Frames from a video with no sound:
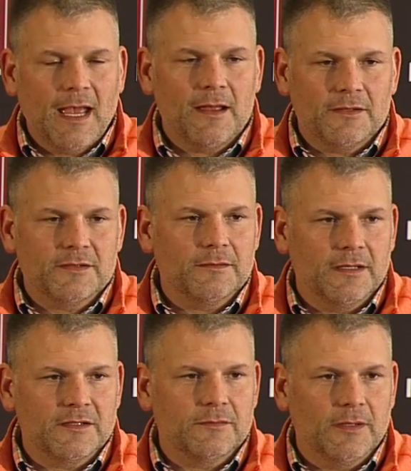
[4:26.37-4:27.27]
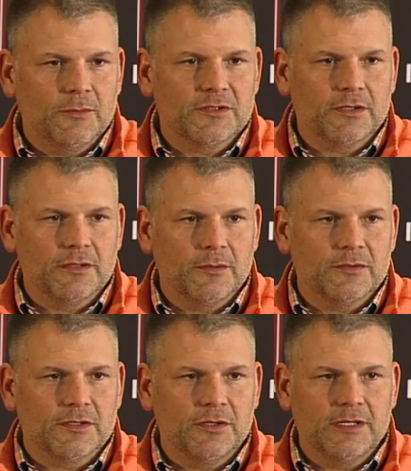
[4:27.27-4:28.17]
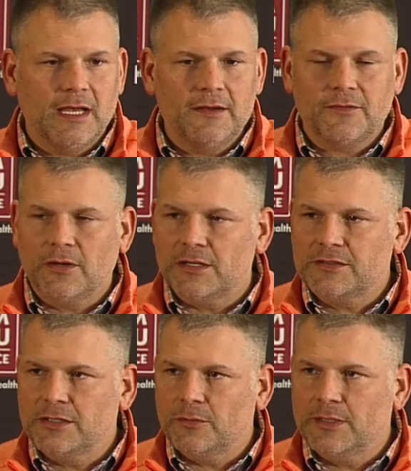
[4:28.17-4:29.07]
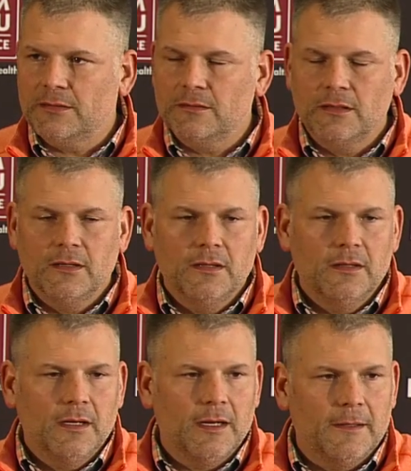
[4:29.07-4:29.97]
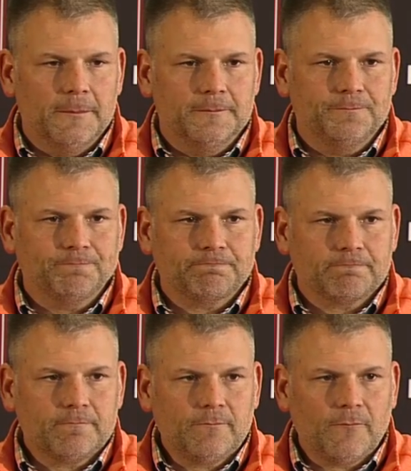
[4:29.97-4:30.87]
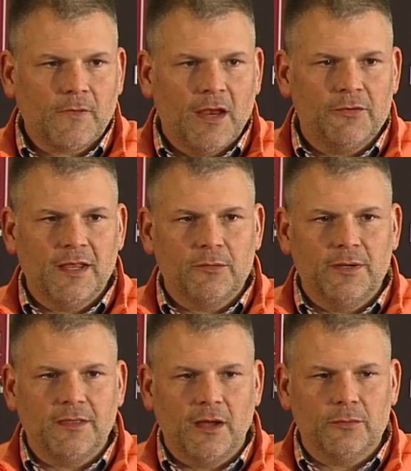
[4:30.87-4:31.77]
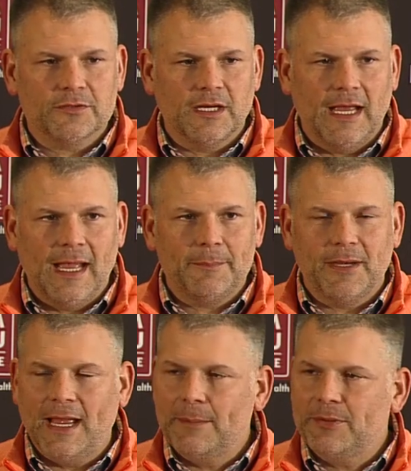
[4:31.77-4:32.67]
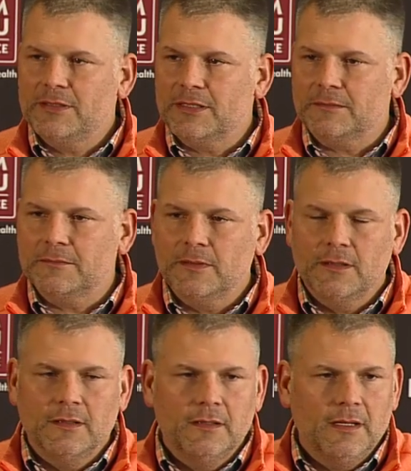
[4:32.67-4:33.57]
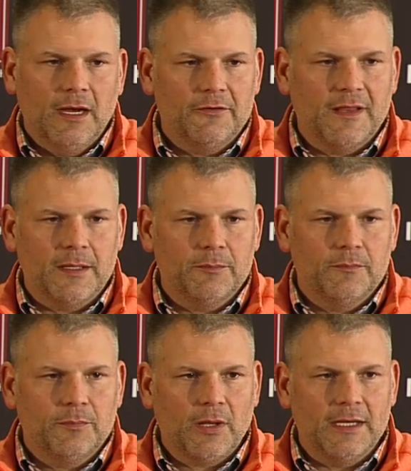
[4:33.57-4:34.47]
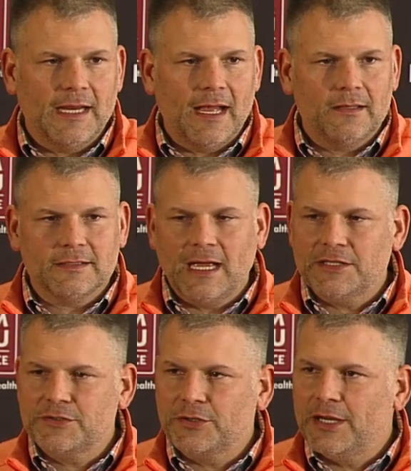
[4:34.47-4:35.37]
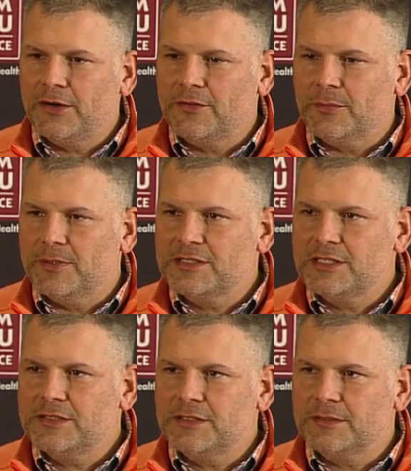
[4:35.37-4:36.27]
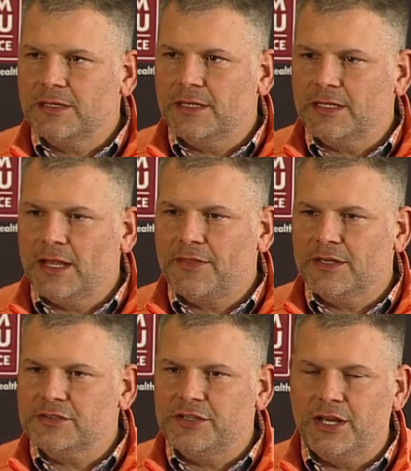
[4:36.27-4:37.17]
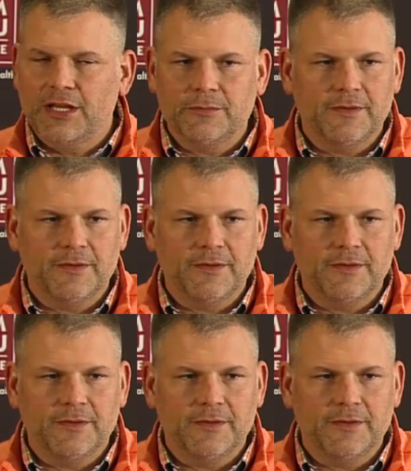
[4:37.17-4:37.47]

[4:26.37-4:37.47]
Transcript: Yeah, it was a good day for us. Everything we thought was going to happen happened, and everything played out, and guys took care of their business and got things done.